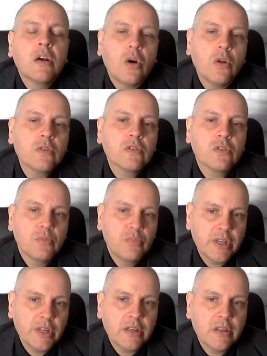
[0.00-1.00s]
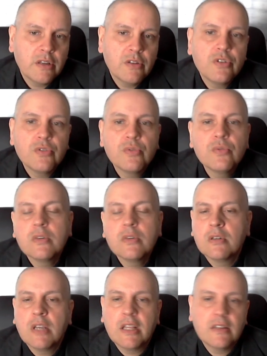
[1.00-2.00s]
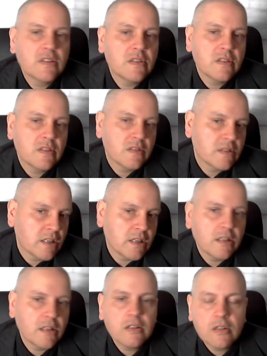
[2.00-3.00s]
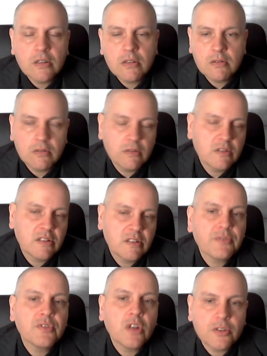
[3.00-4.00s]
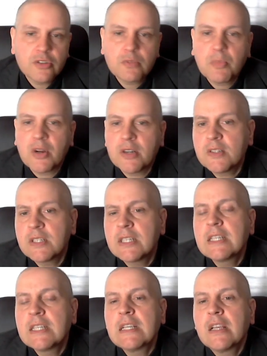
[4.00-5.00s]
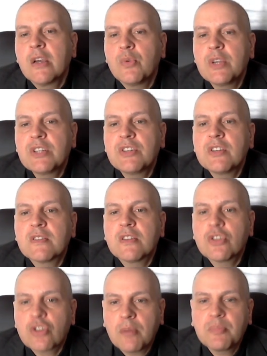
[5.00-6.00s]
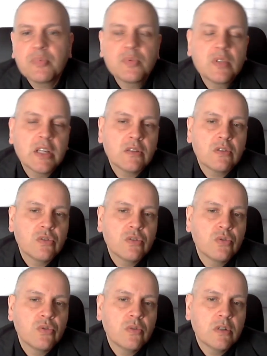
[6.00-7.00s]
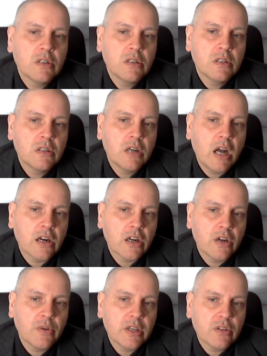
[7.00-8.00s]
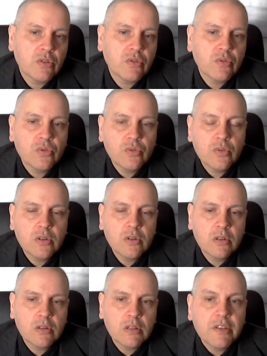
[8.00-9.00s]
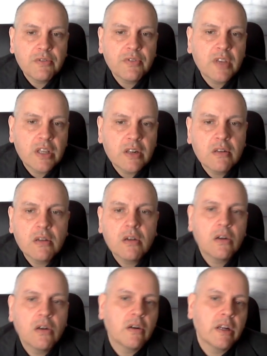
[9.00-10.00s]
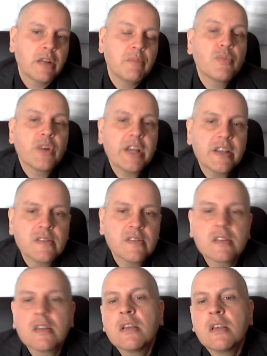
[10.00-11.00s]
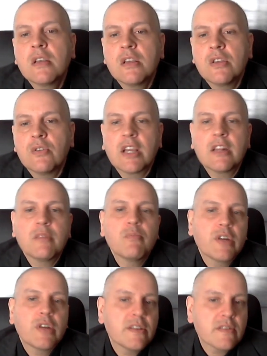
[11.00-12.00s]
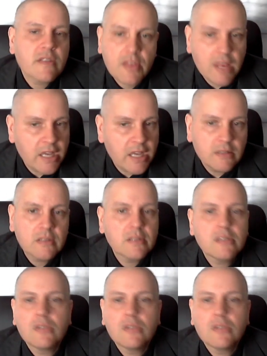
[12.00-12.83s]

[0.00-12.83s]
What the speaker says: Also bring in you, and this is the self-knowledge part, which is the shop that you are going to live in or embrace. You can embrace the tent.